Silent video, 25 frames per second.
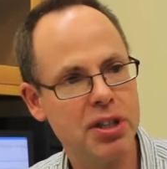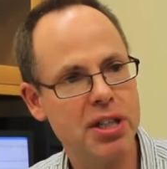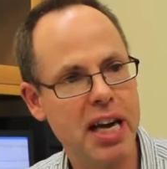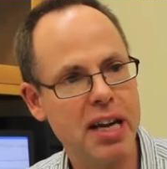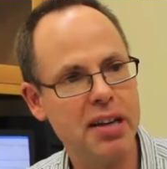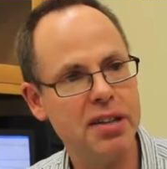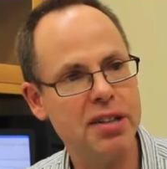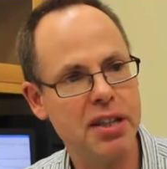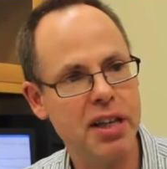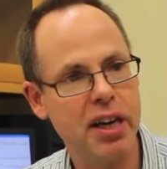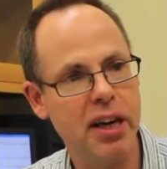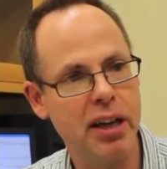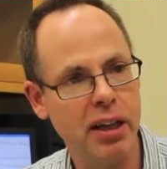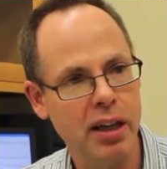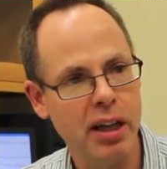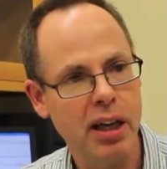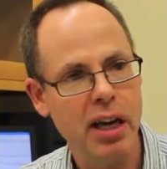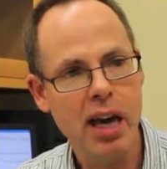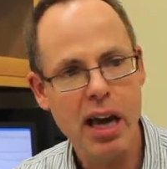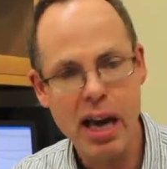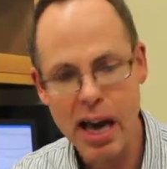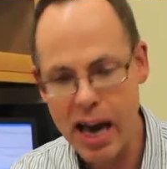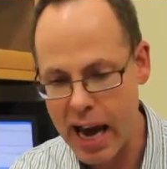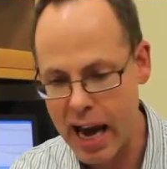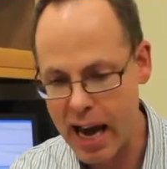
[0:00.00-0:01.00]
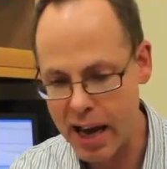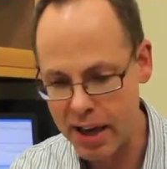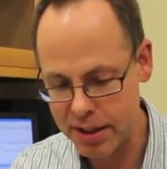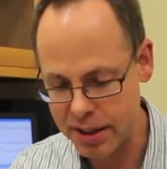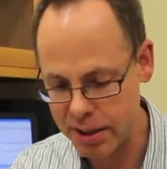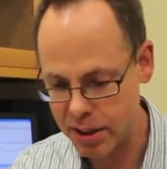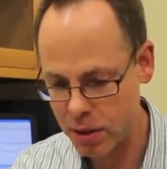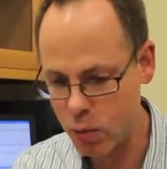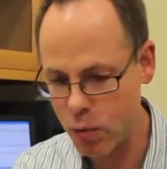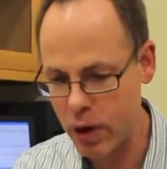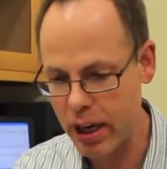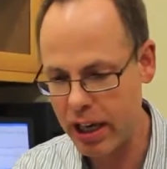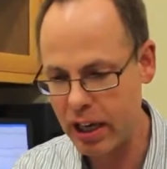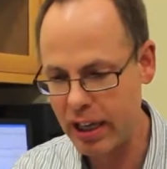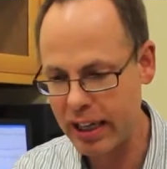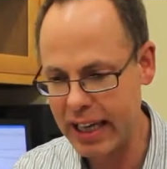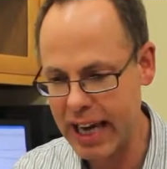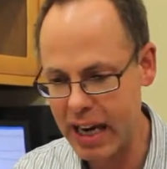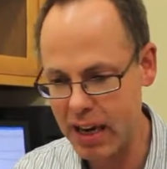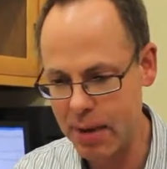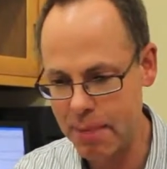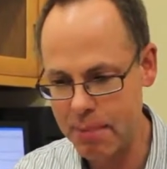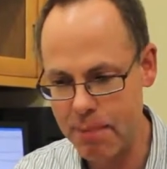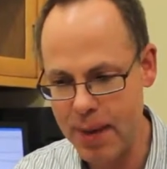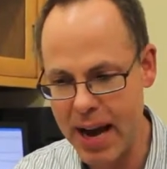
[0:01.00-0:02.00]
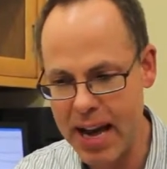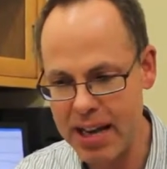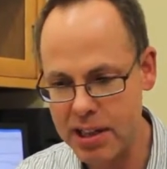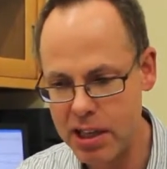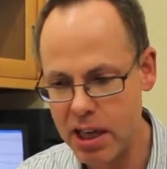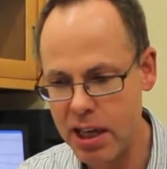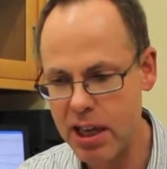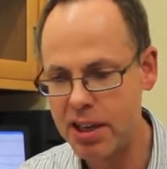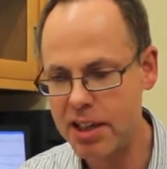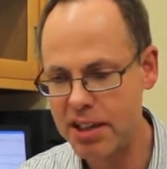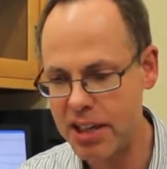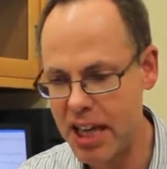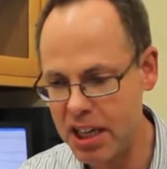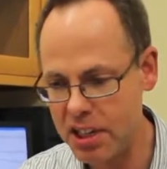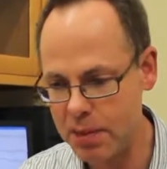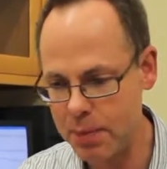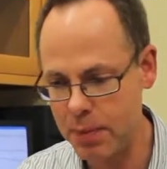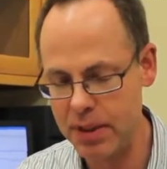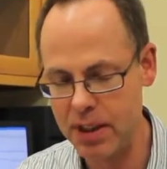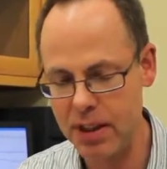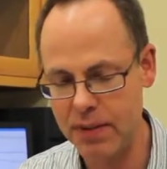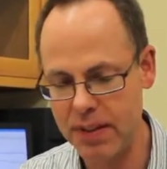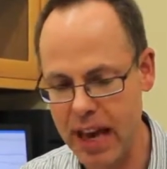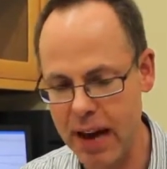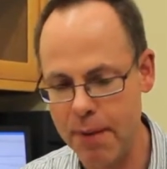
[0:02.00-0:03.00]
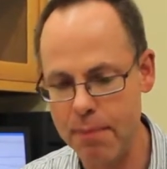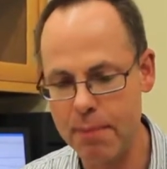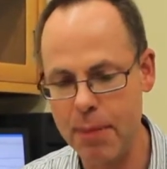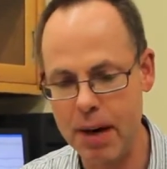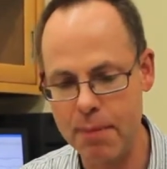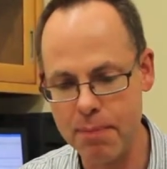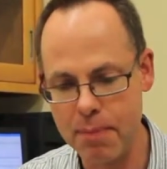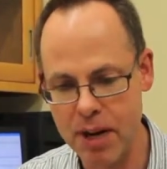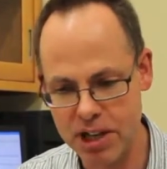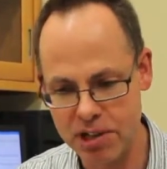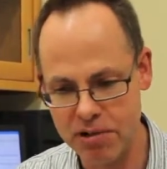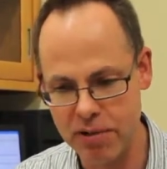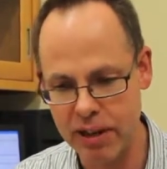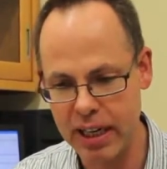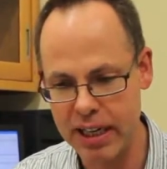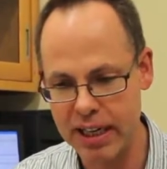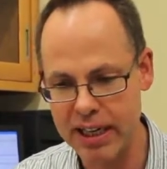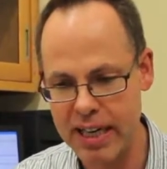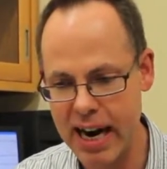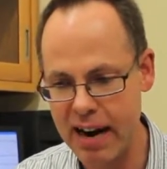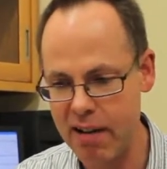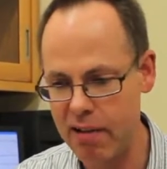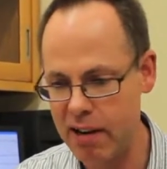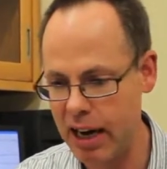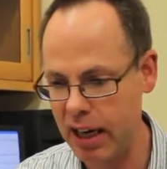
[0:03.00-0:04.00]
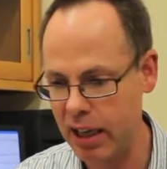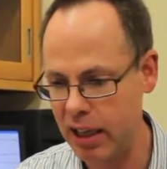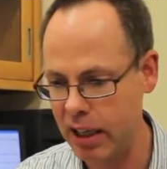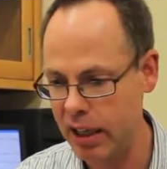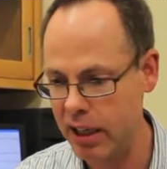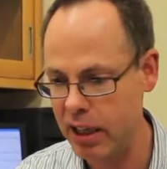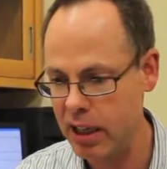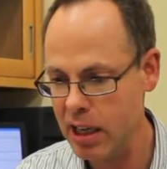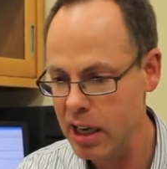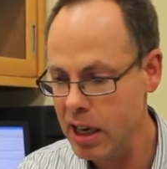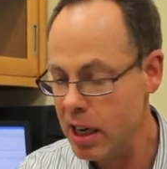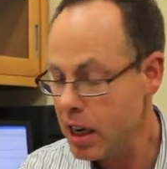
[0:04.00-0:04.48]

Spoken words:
sensing, and we can get a better assessment of that by measuring it directly.